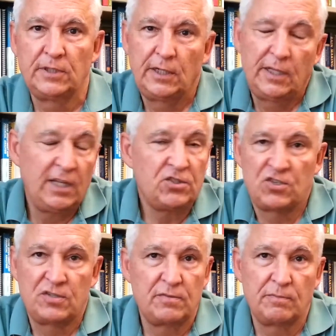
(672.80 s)
And
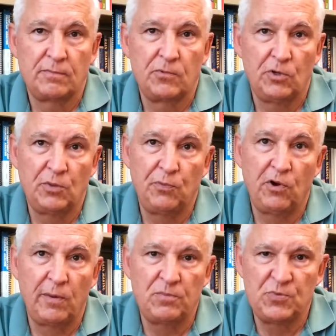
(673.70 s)
that's what the
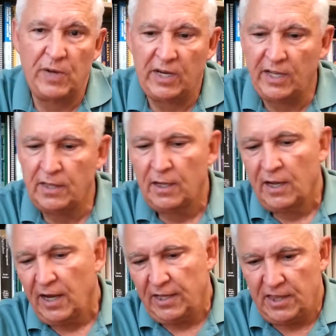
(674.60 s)
program's about.
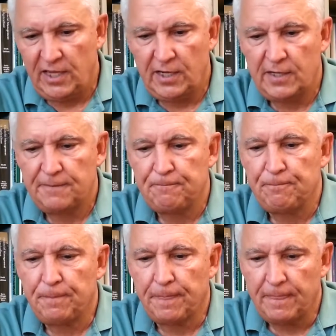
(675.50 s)
I think
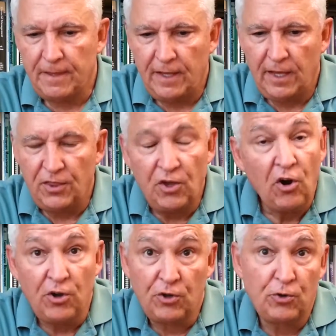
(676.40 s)
in the
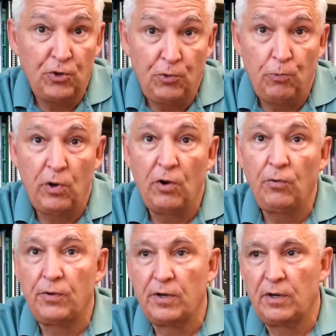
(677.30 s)
article you
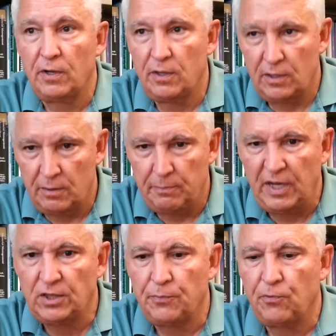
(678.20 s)
wrote
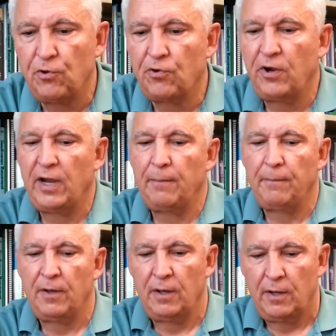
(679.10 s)
about the program,
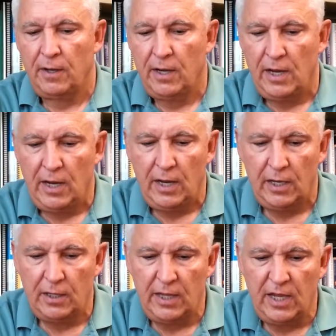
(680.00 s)

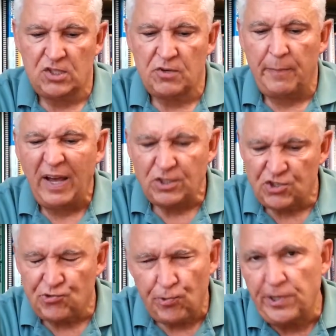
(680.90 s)
it's about
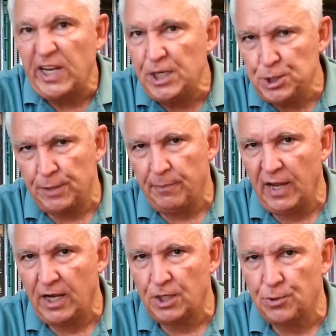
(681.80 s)
strategic
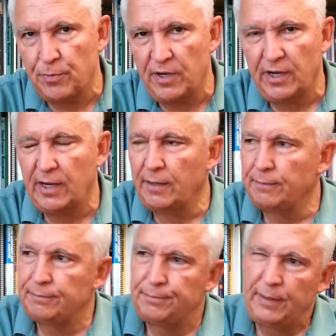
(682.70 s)
management.
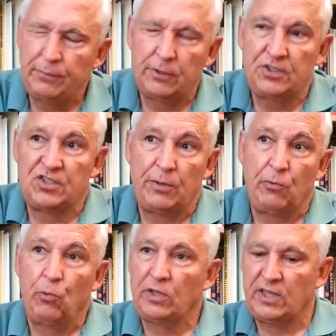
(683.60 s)
And people always say,
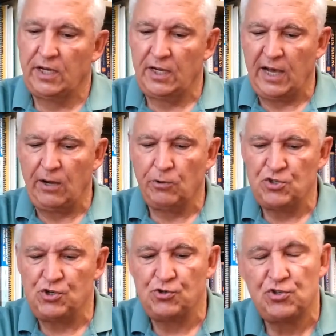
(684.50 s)
well, I
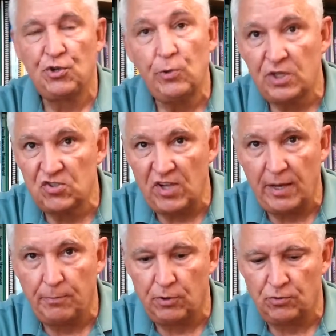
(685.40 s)
always use two
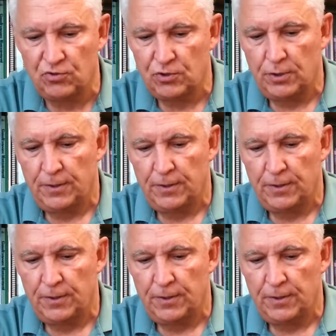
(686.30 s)
examples.